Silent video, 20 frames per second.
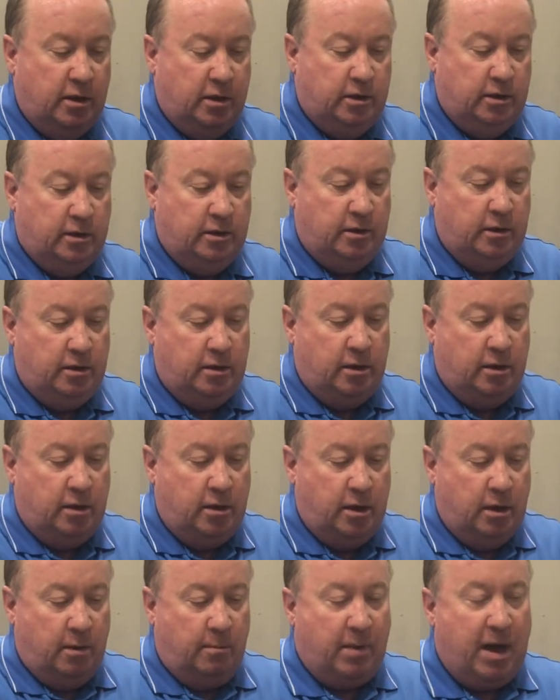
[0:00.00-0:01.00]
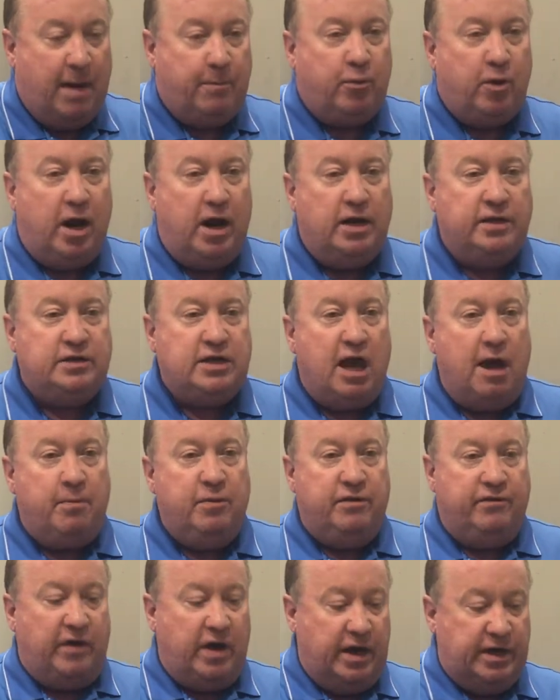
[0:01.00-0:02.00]
pop right on top
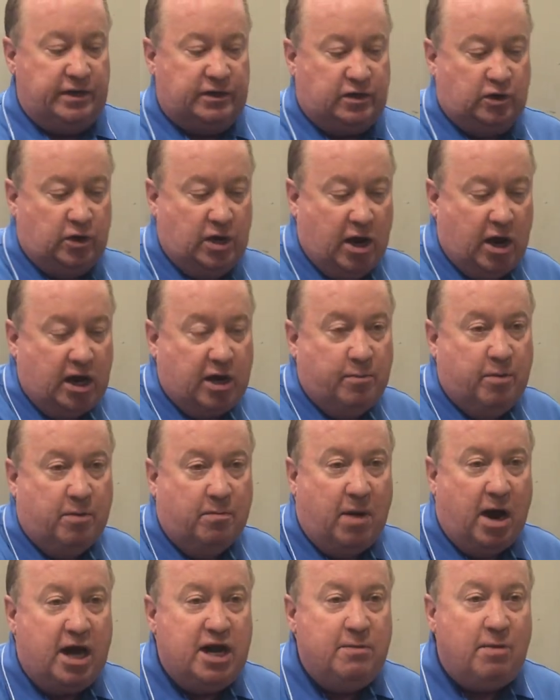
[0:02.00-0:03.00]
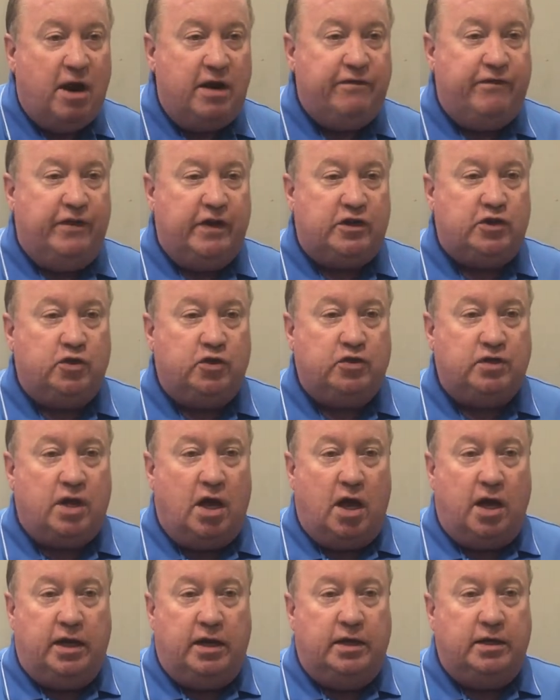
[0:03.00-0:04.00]
of the vise, so now I can put Mighty Bite fixtures
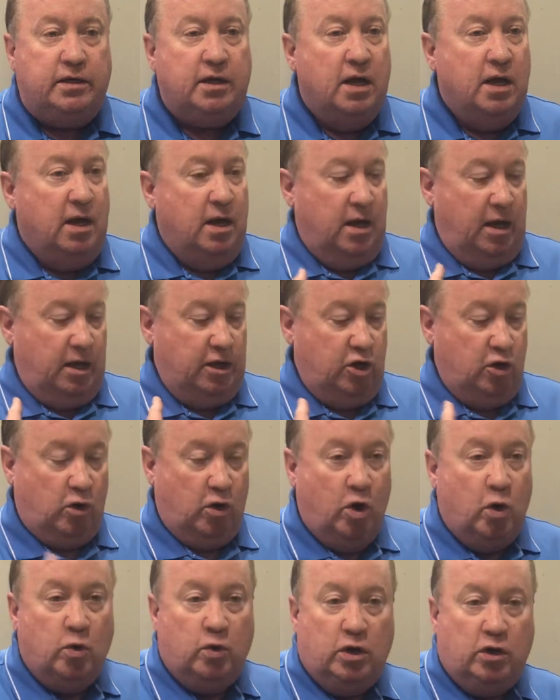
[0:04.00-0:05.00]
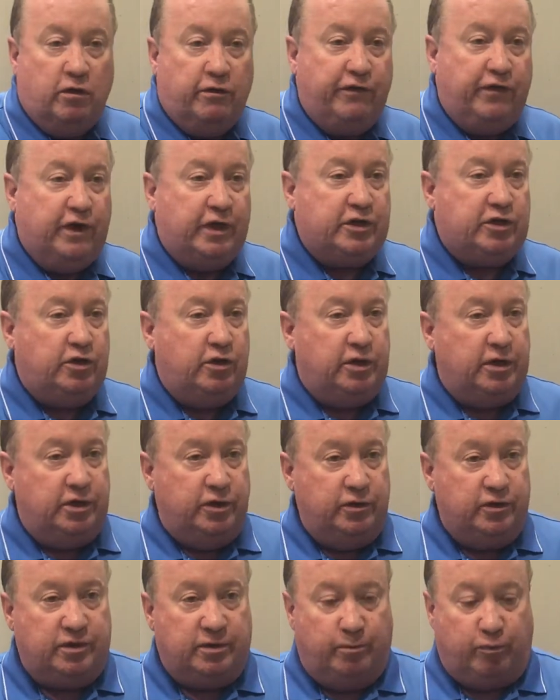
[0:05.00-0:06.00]
on it, your own little fixture. You can
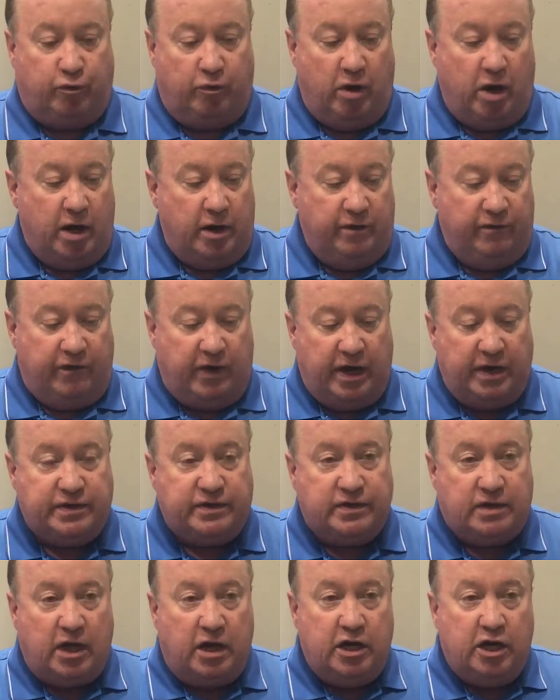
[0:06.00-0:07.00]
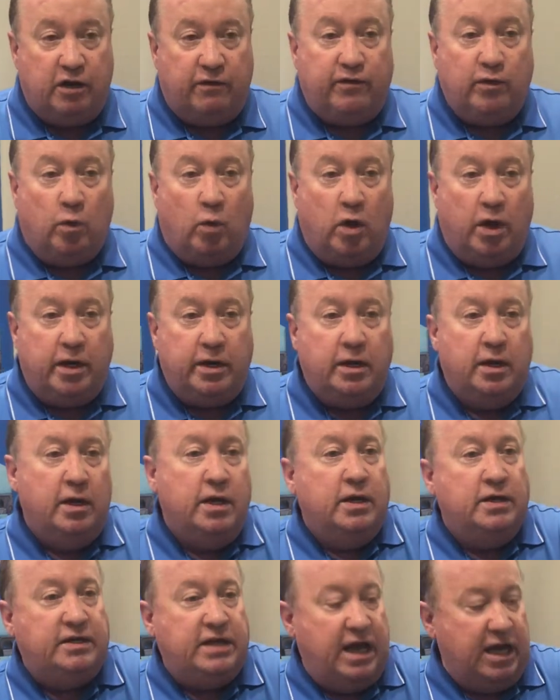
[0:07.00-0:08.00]
do some Piranha vices on here if you want.
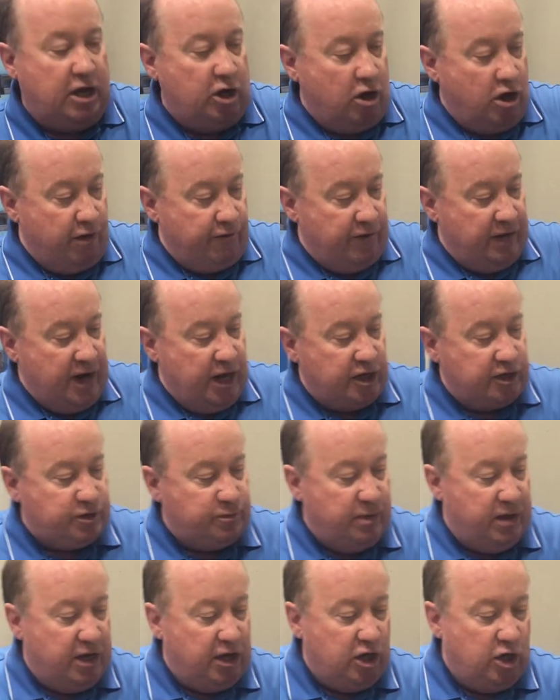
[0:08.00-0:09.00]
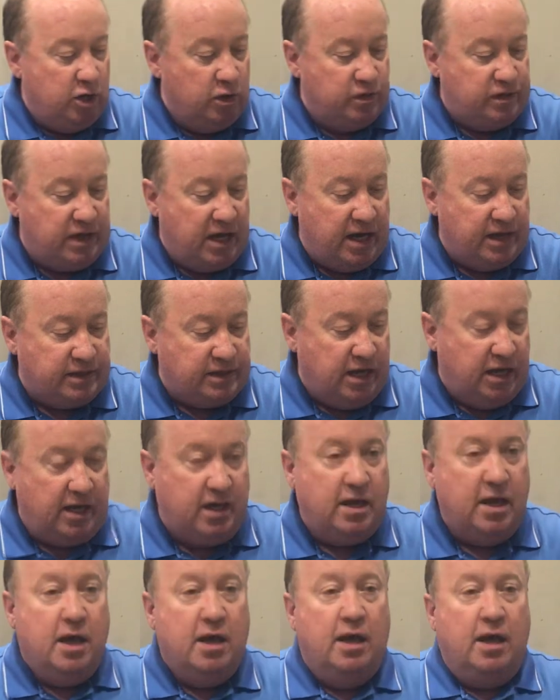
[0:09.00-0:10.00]
Take it off, and now it's being used as
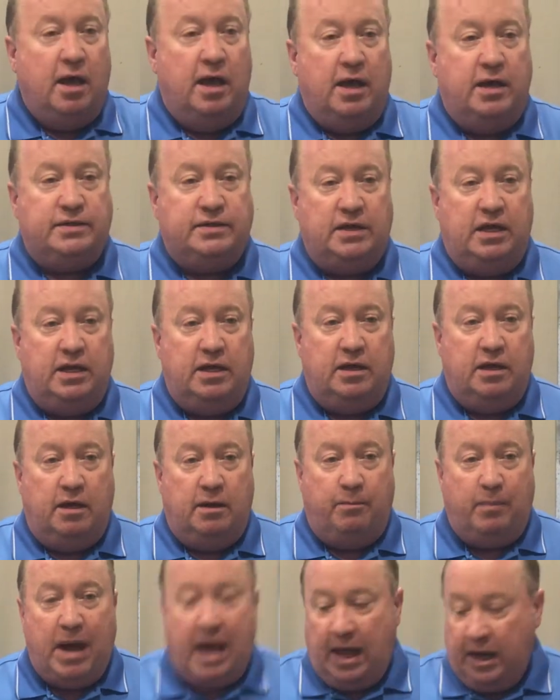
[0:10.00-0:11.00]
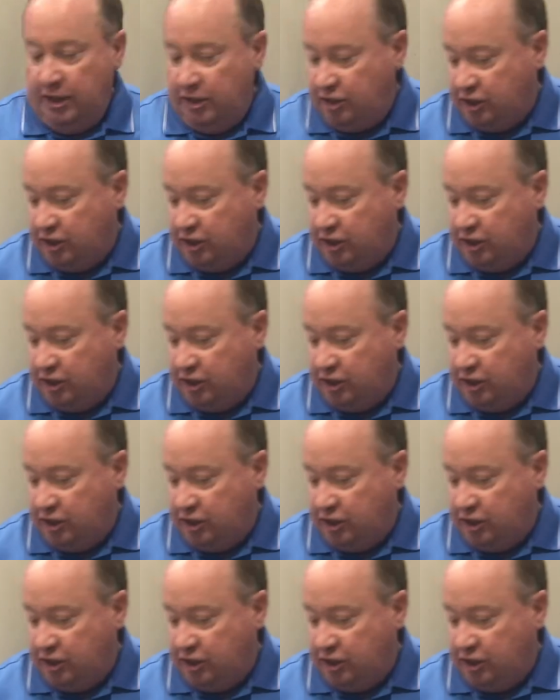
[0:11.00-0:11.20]
a pallet